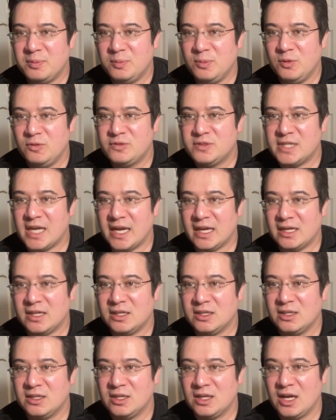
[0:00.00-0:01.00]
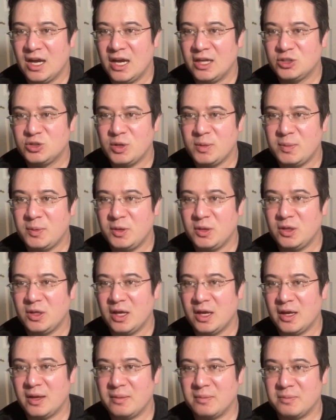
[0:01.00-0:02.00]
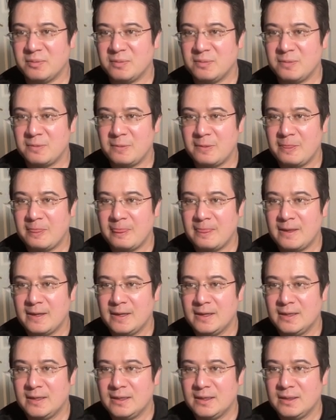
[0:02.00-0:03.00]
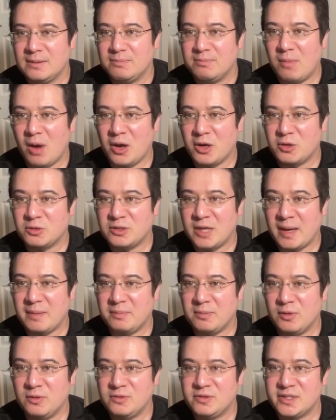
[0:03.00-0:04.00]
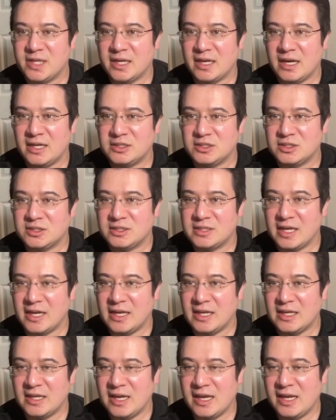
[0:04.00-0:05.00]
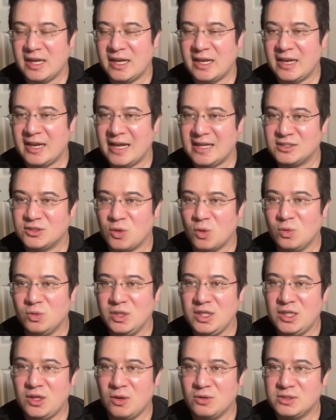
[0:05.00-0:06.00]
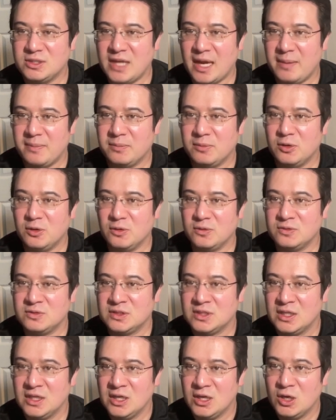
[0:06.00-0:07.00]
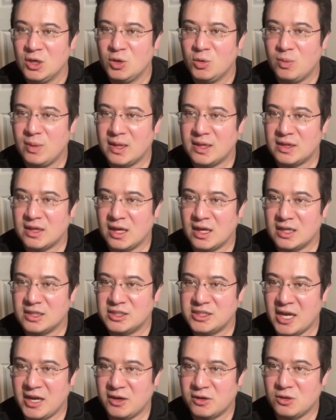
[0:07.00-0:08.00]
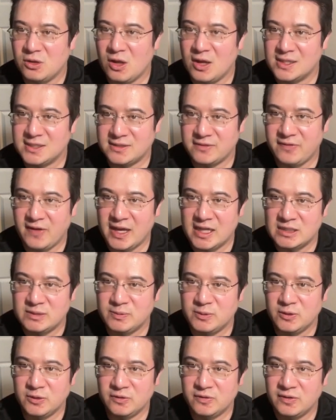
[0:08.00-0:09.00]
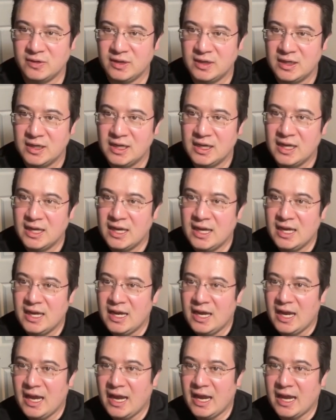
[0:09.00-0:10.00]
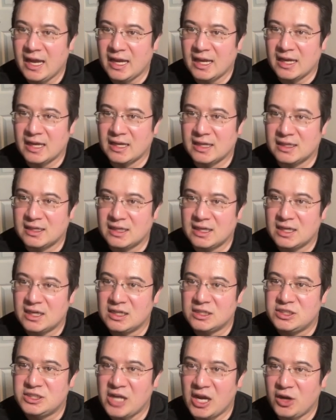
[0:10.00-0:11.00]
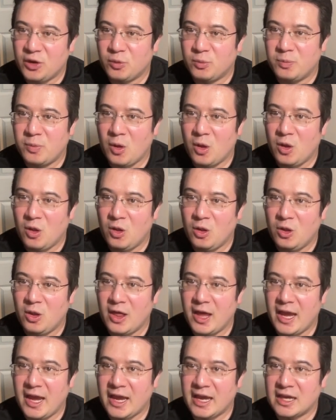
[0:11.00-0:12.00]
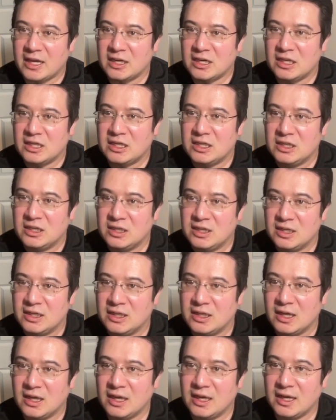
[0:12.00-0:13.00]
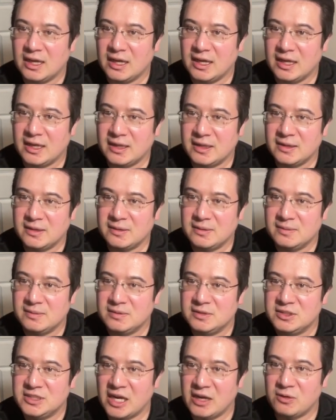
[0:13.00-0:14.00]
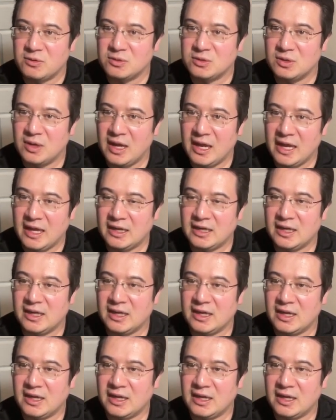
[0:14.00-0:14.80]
moveset. A triple mono type moveset, I should say. It has only ghost type moves with Shadow Claw as the fast move, and Shadow Ball and Shadow and